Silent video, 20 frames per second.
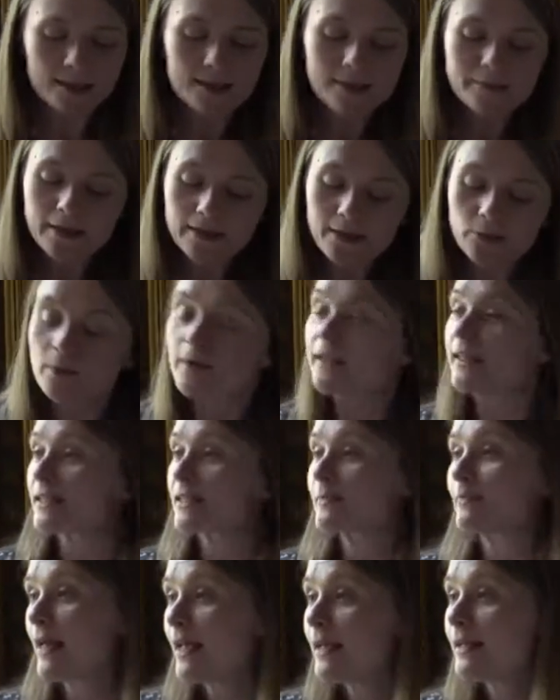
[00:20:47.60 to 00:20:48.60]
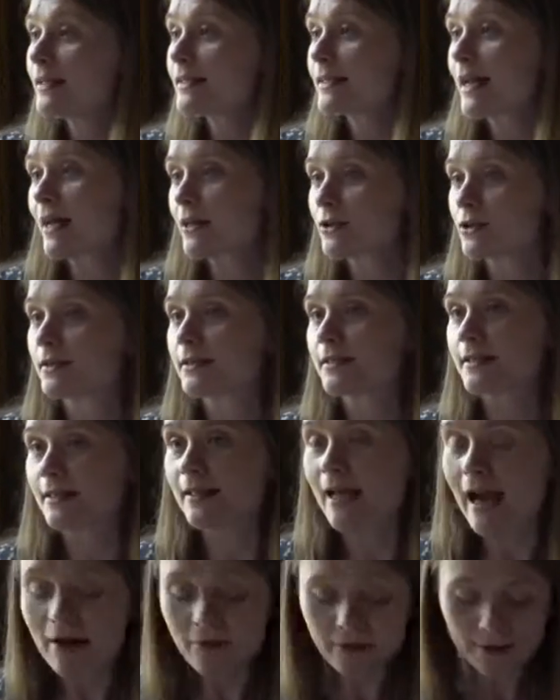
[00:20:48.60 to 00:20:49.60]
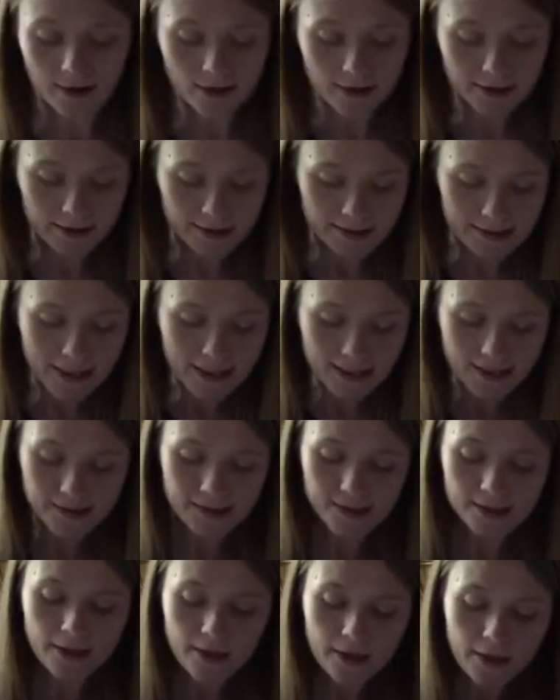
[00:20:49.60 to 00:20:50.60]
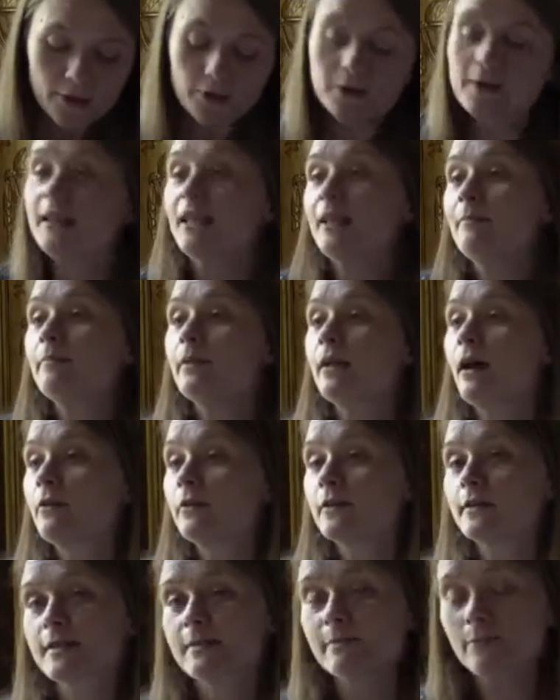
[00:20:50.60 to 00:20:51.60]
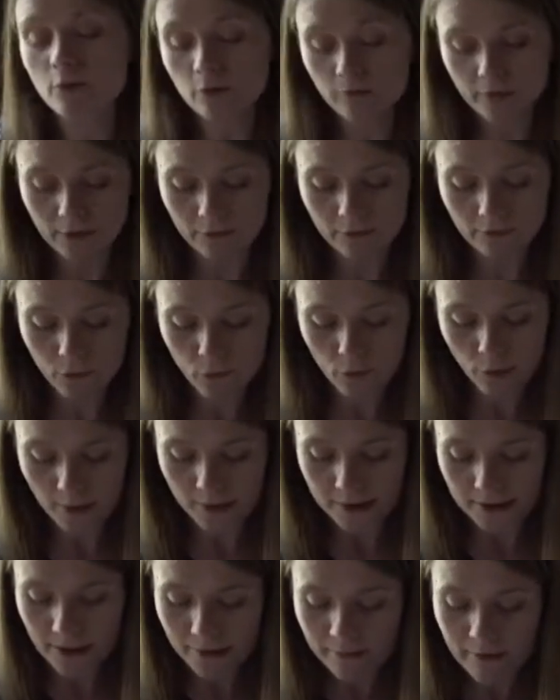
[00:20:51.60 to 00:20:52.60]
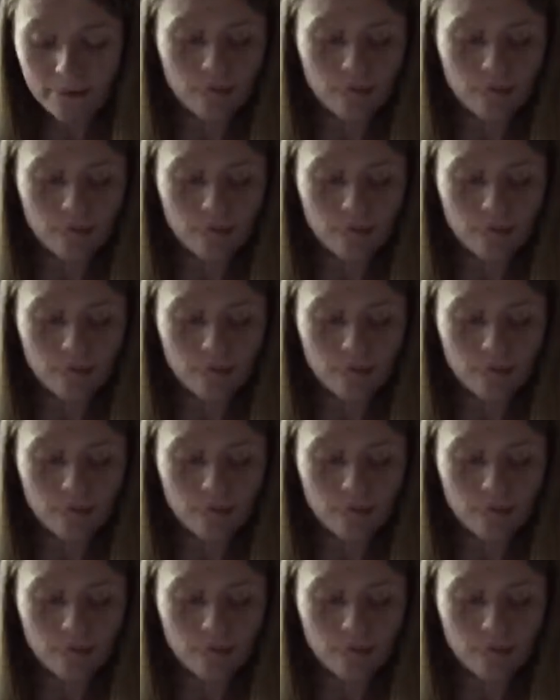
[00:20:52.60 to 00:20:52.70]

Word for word: something that would explain his actions and carry on his legacy, could keep Lawrence moving forward, keep